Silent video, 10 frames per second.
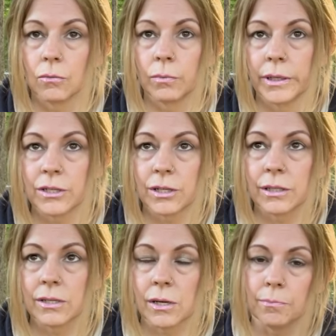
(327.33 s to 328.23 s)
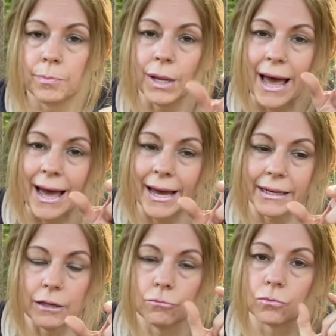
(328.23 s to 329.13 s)
which is a
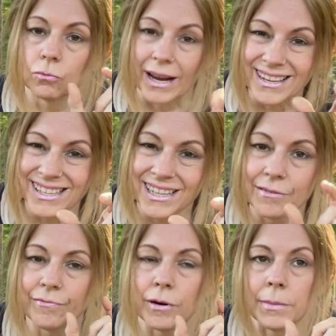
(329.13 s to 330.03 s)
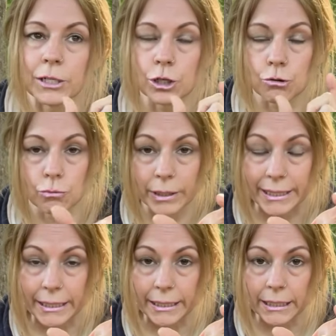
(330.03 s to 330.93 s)
black resin from a
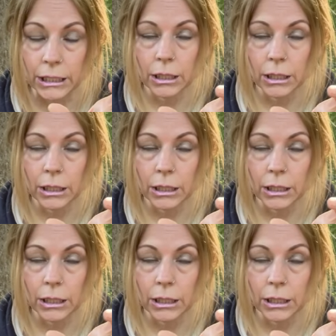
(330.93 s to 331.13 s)
tree,